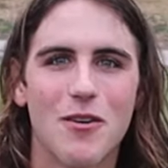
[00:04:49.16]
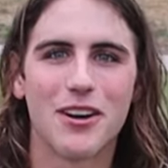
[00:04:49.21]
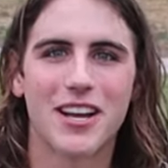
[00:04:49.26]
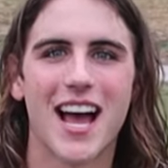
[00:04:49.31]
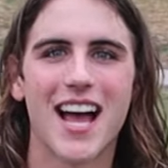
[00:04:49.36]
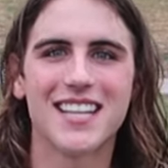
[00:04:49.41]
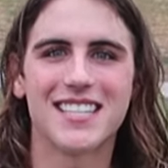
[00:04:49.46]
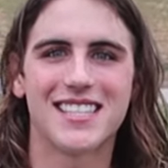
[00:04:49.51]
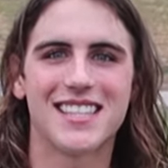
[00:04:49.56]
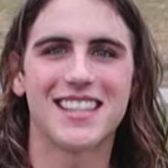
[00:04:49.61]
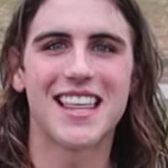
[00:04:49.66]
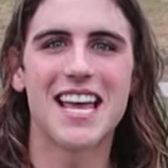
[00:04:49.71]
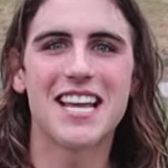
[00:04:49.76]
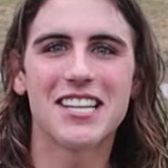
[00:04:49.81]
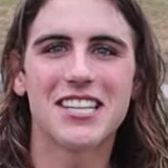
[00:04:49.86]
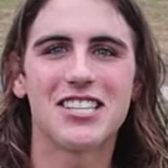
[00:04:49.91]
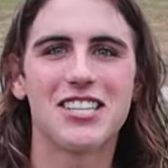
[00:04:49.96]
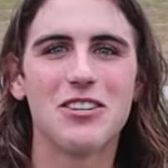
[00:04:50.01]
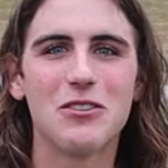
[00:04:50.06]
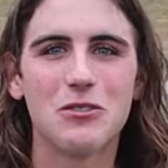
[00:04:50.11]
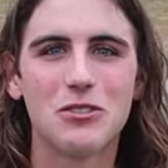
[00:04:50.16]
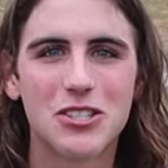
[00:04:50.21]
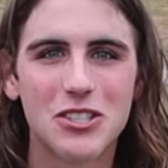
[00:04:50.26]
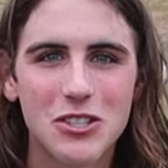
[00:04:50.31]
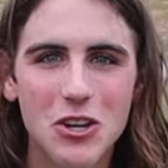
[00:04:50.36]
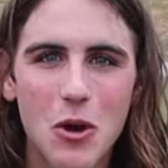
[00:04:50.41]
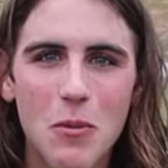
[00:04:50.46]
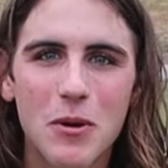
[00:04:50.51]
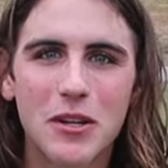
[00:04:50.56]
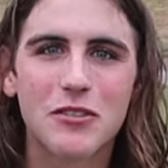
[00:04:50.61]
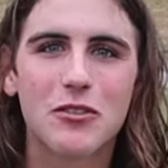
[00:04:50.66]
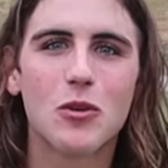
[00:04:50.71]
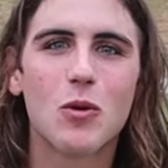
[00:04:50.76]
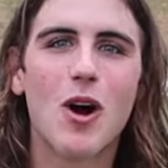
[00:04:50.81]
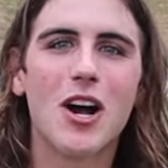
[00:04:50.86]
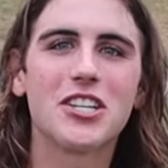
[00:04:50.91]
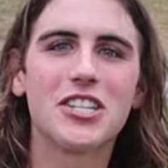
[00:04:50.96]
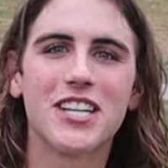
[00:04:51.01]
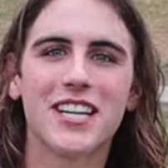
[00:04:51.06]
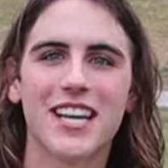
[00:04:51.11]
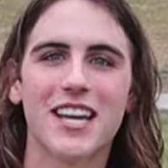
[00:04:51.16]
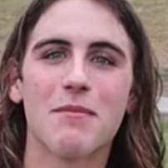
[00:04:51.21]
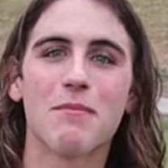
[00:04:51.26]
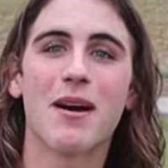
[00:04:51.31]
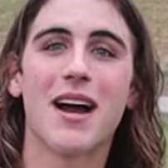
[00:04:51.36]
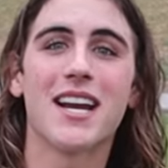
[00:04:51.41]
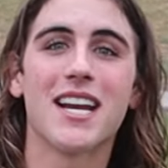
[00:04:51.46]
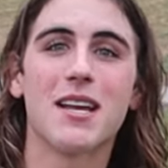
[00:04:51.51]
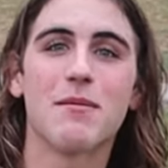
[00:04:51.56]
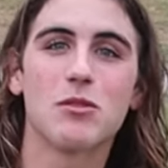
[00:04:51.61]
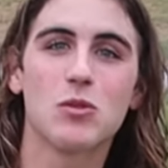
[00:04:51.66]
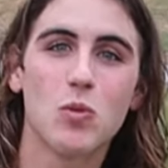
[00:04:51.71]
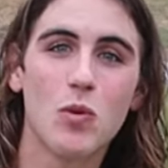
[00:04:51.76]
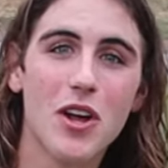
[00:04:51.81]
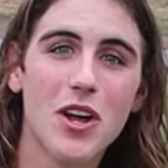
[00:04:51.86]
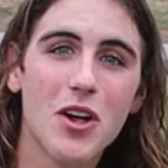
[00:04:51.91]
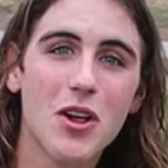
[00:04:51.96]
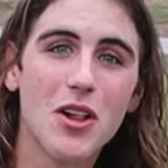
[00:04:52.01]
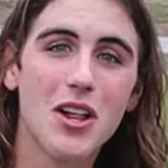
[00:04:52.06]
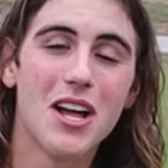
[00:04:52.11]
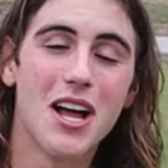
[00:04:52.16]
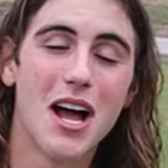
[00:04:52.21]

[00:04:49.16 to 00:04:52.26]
Well guys, thank you so much for watching. Again, my name's Will.